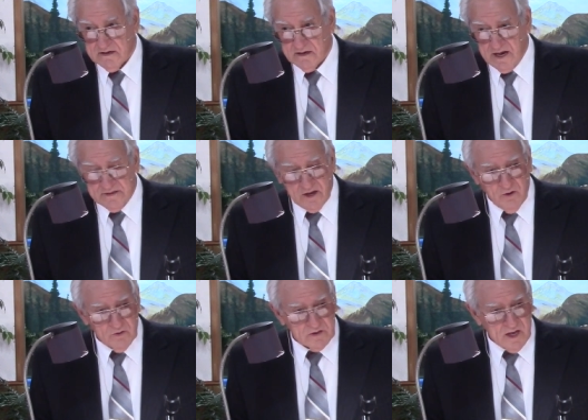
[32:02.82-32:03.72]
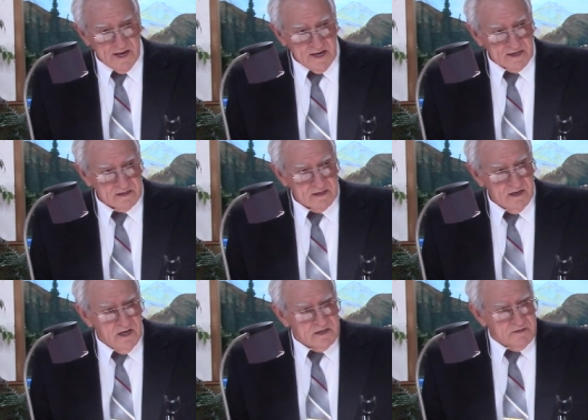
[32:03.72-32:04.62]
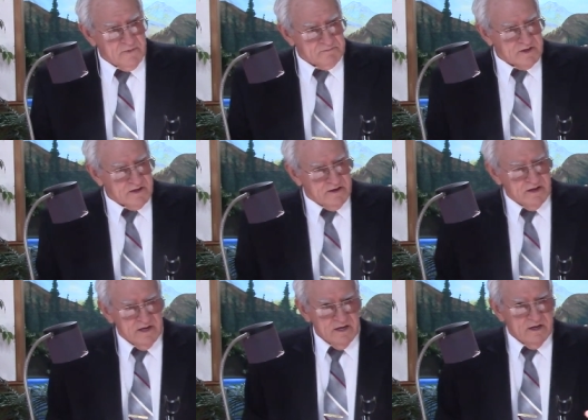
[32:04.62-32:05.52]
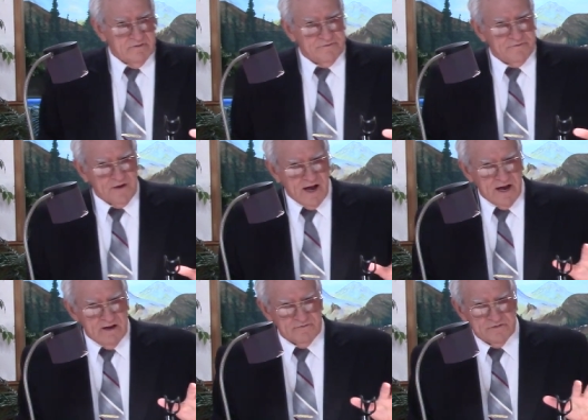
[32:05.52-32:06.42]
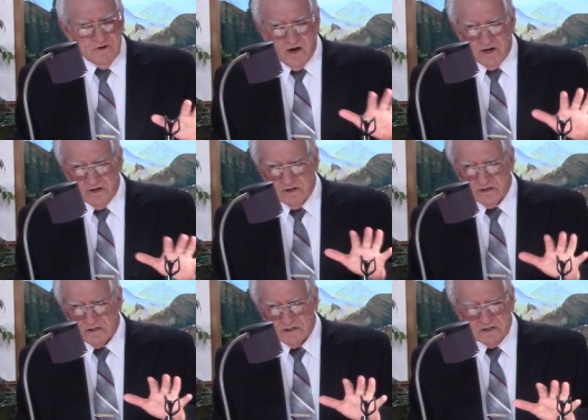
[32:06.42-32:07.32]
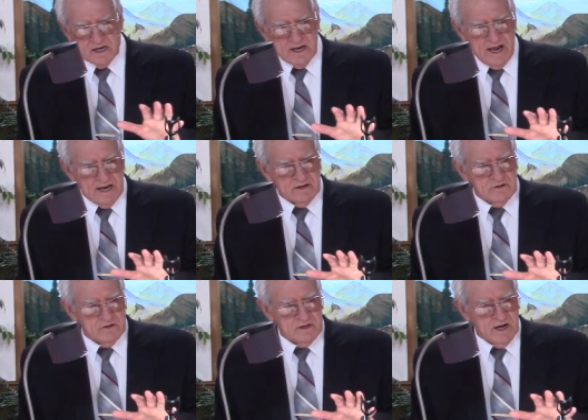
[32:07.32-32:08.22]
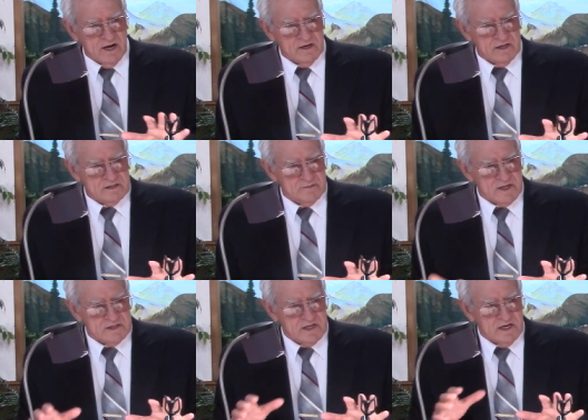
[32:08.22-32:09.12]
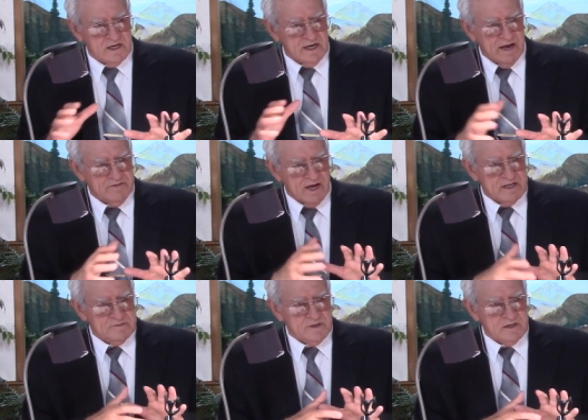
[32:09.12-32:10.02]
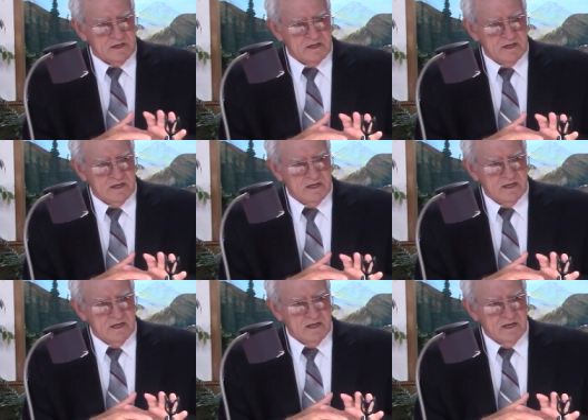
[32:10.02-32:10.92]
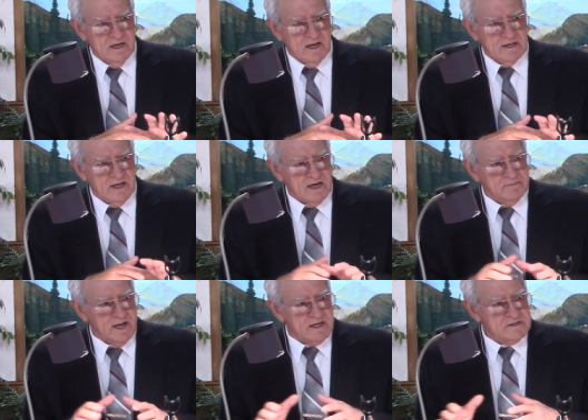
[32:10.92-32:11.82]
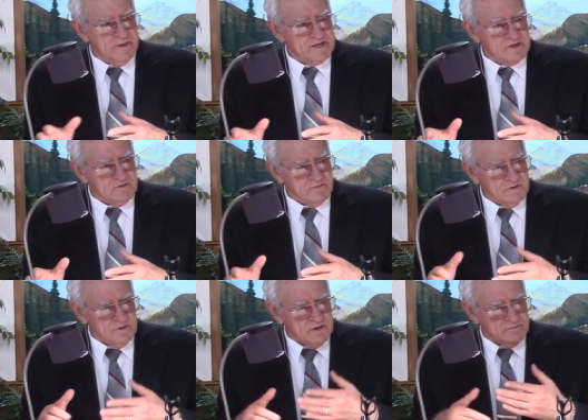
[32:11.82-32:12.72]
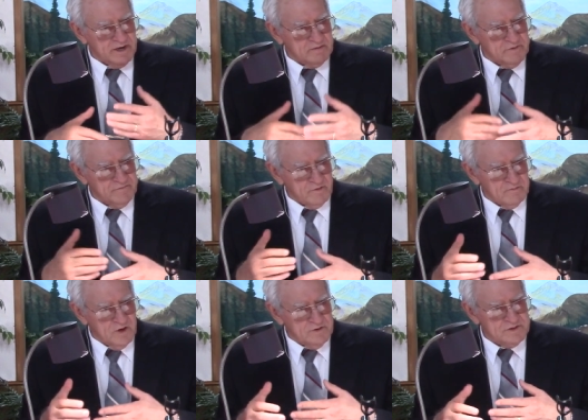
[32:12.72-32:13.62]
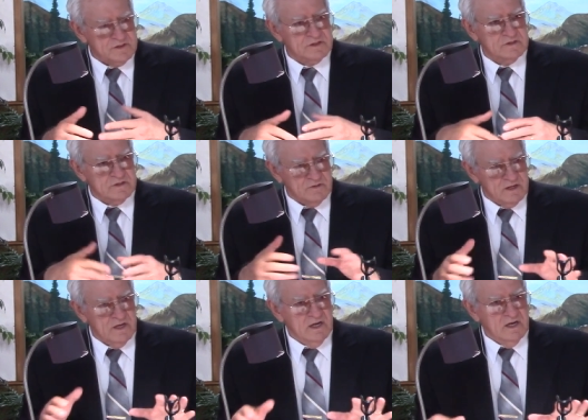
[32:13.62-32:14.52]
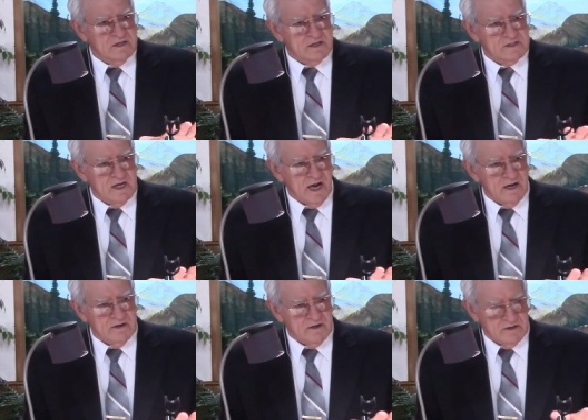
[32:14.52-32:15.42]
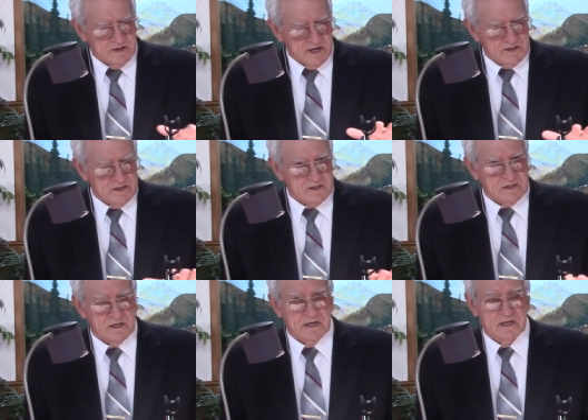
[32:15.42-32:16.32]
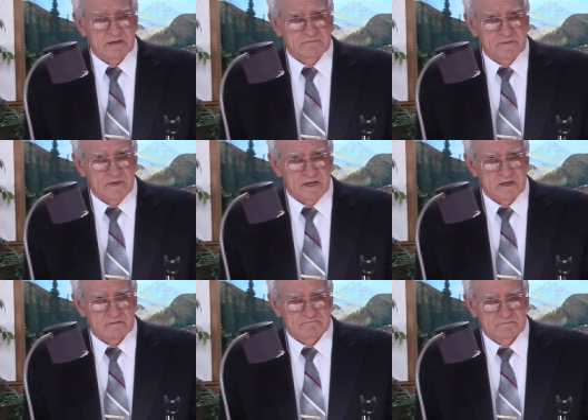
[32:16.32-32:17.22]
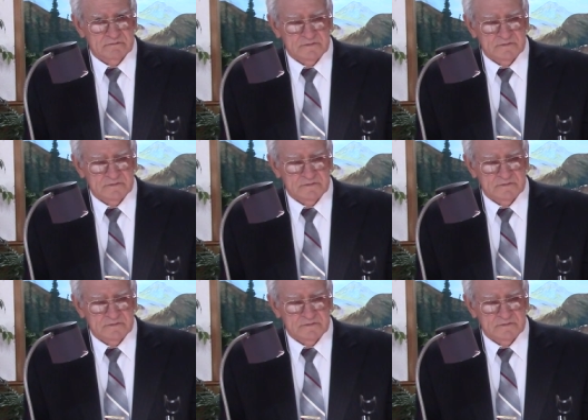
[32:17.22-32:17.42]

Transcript: Yeah, they owned land. Do you remember the five daughters that had no inheritance because they didn't have a husband? And they had to make a special rule and bring it before Moses and so on to see how and, and, uh, and